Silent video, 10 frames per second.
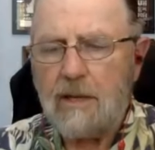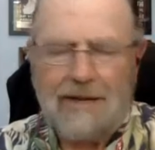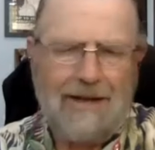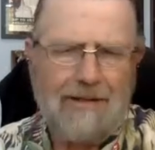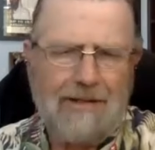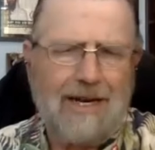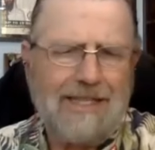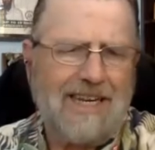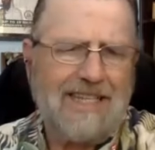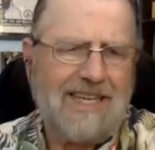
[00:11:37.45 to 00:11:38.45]
I mean, hell, the
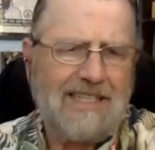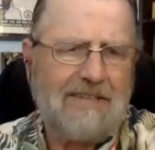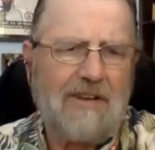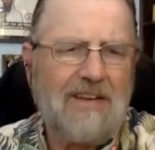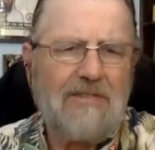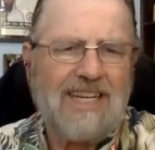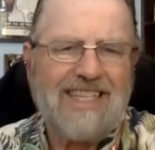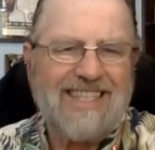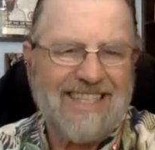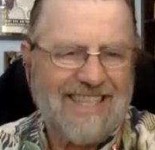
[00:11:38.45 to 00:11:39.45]
United States hasn't even
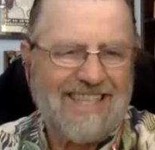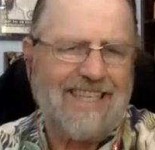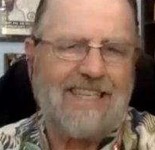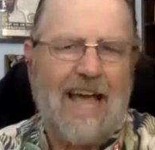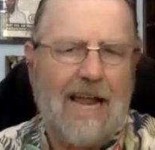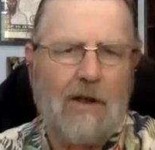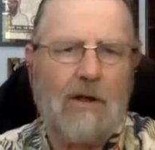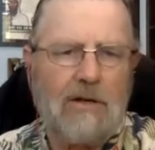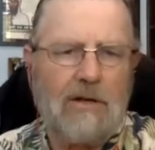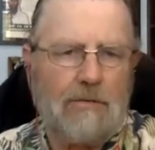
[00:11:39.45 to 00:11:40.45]
existed that
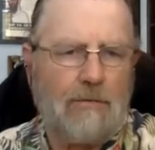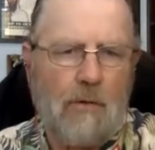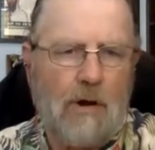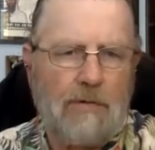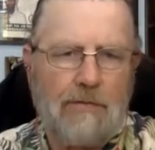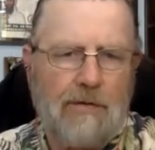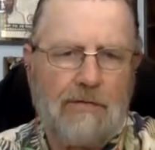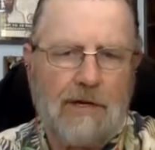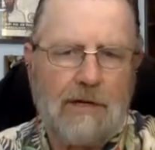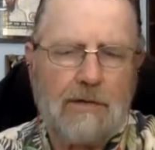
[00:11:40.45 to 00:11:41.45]

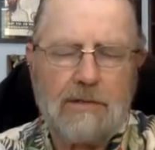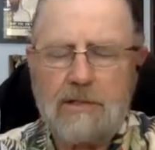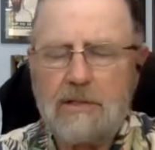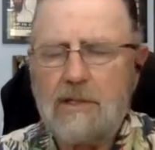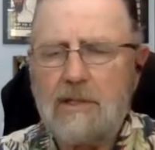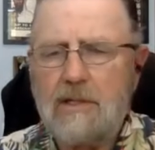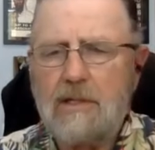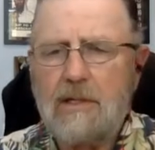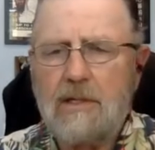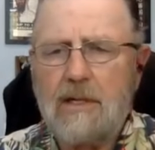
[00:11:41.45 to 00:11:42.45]
450 years,
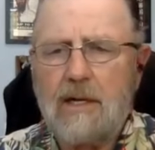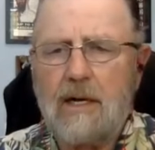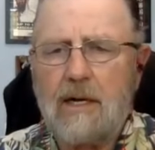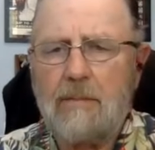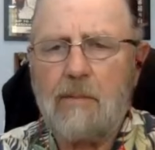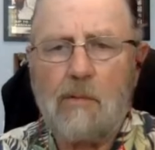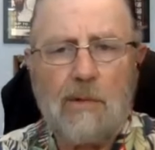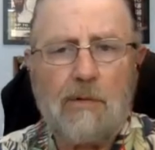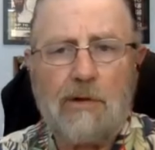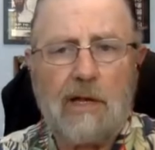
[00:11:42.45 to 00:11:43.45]
but
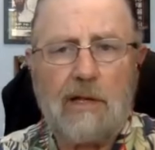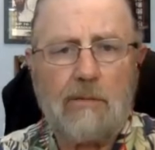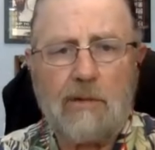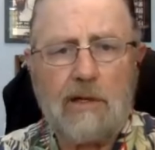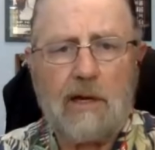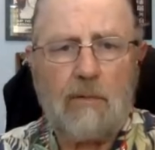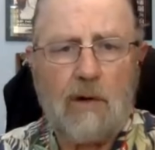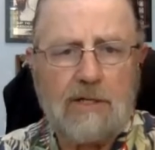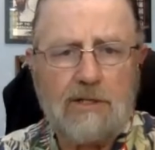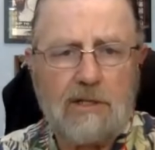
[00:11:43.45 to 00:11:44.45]
we pretend that we got
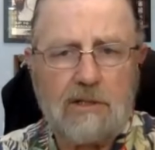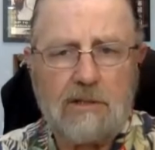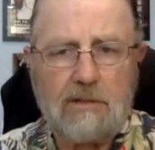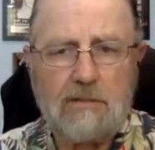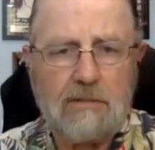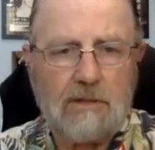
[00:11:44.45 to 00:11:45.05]
rights to